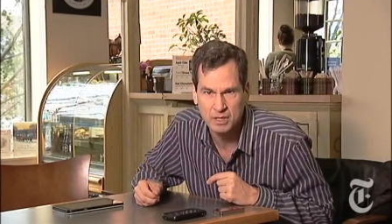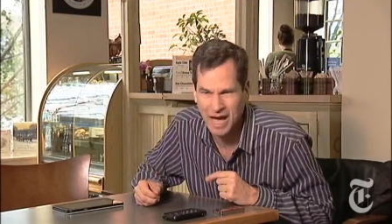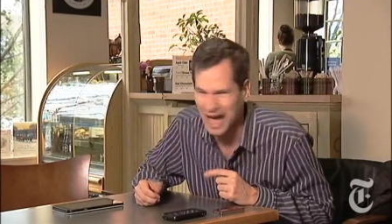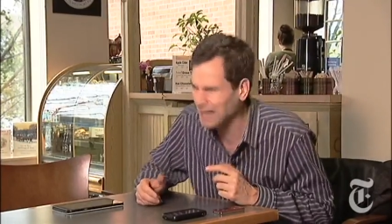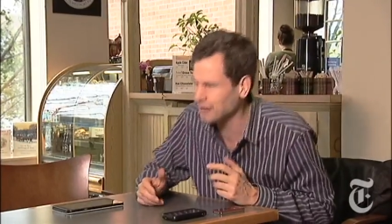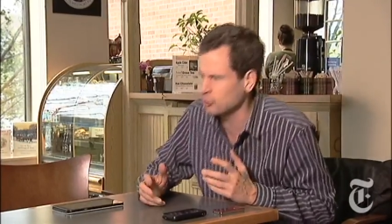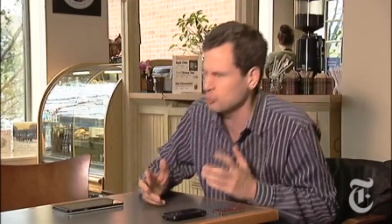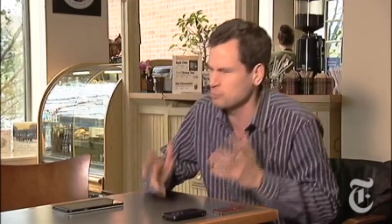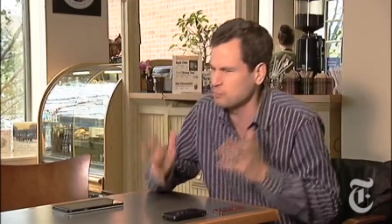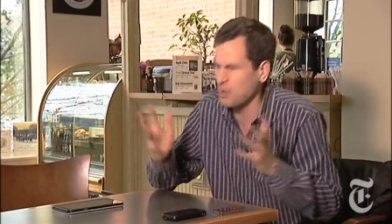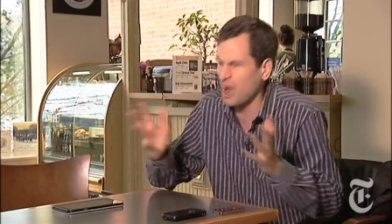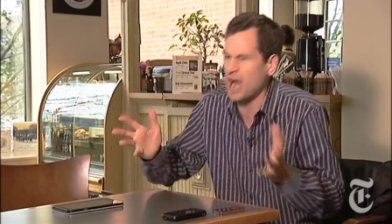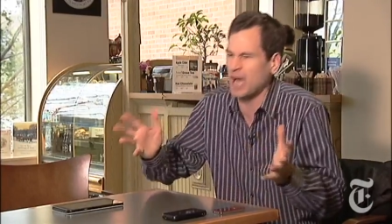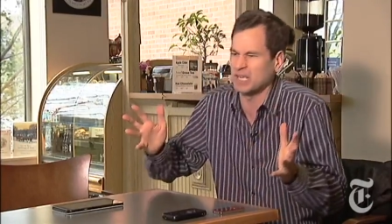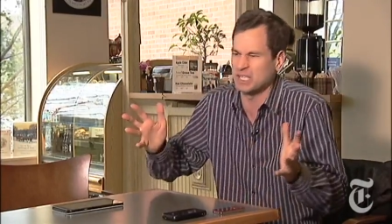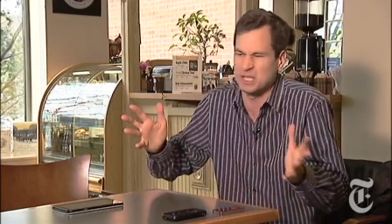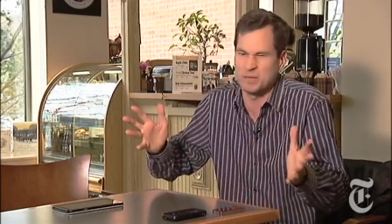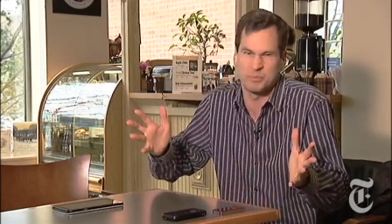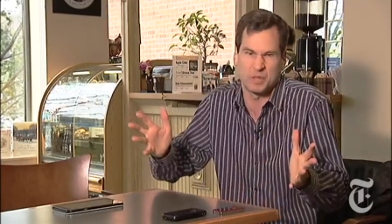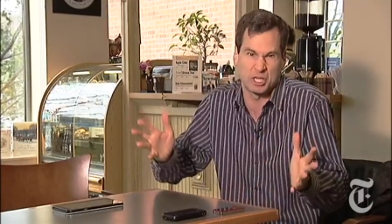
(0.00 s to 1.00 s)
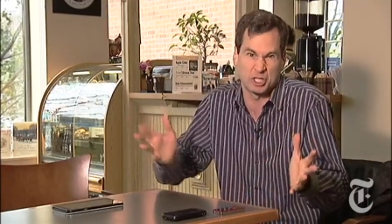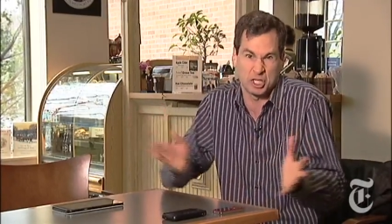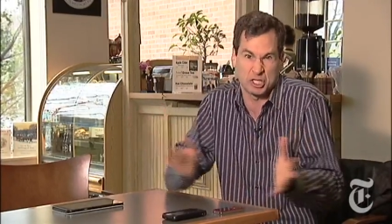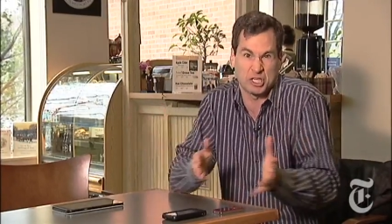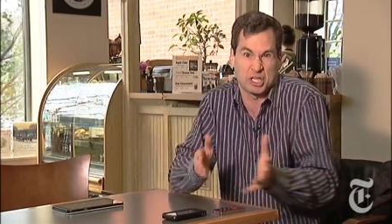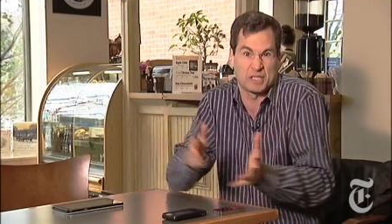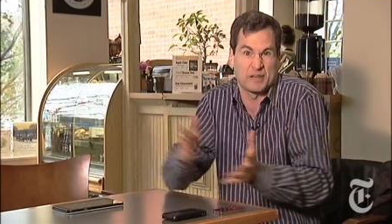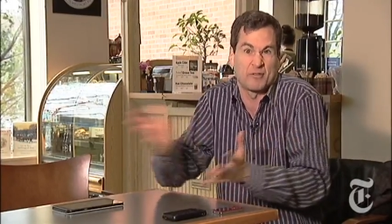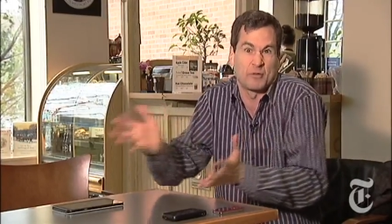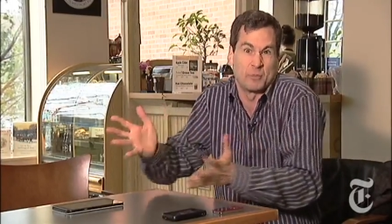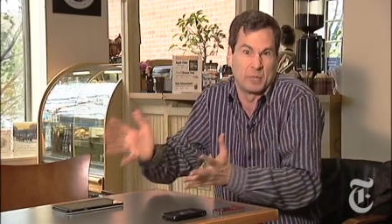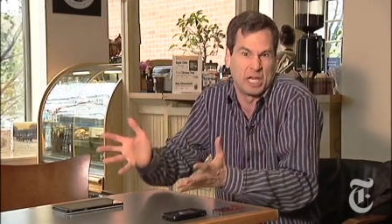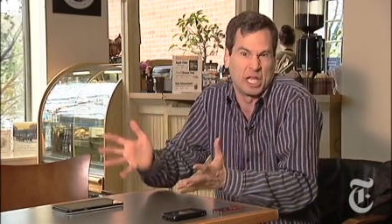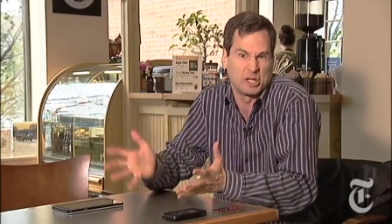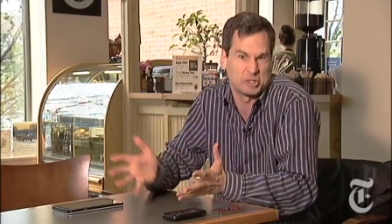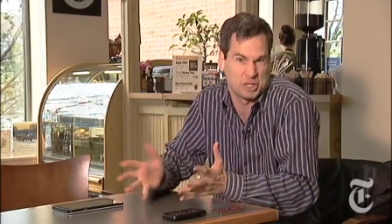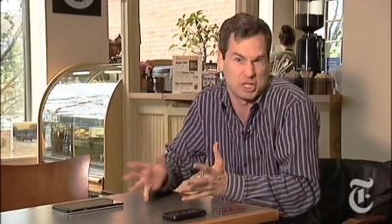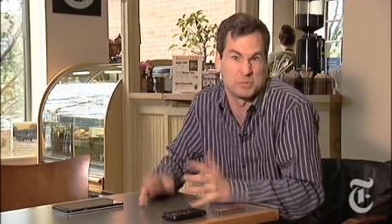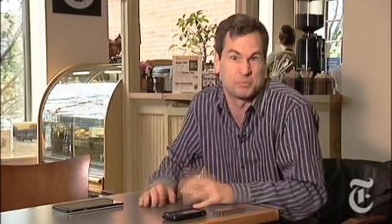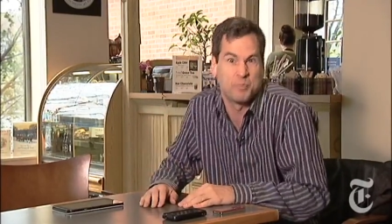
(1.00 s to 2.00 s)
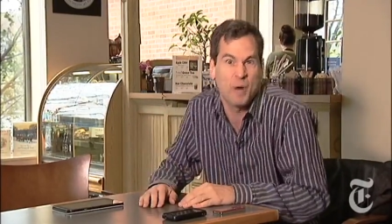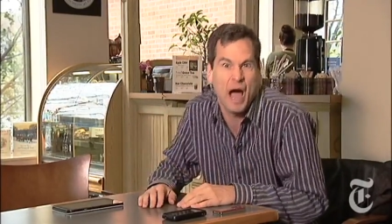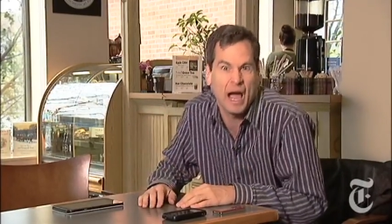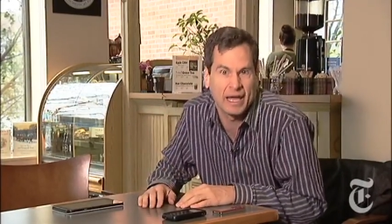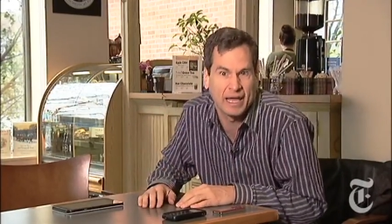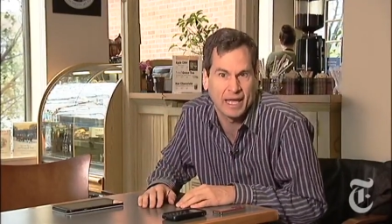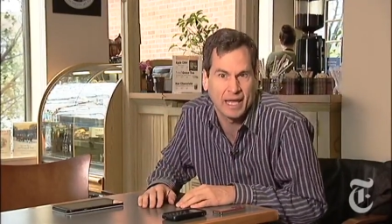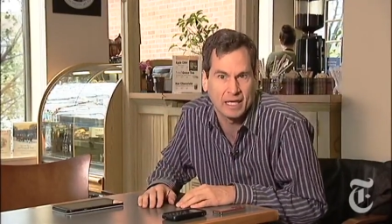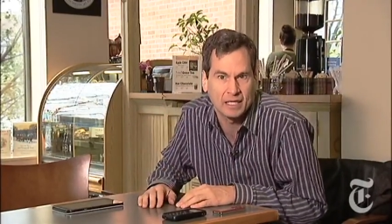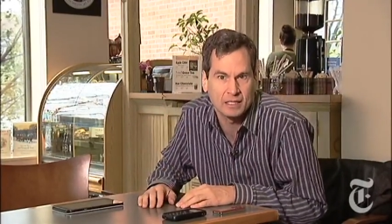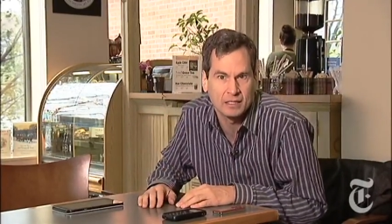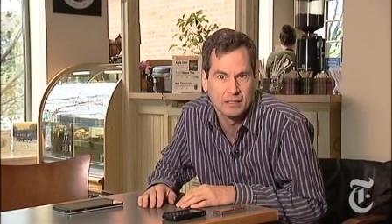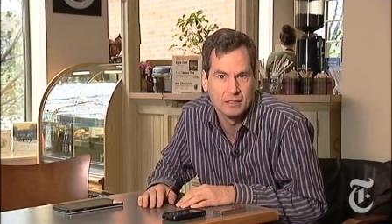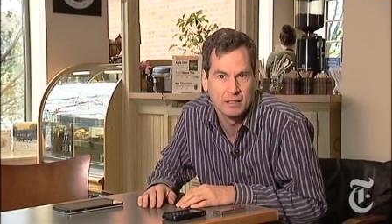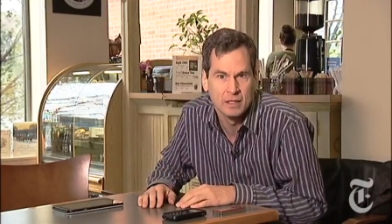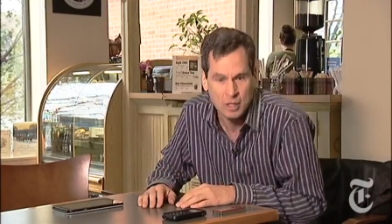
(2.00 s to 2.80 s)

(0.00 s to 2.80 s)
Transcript: I don't buy something just because everybody else is buying it.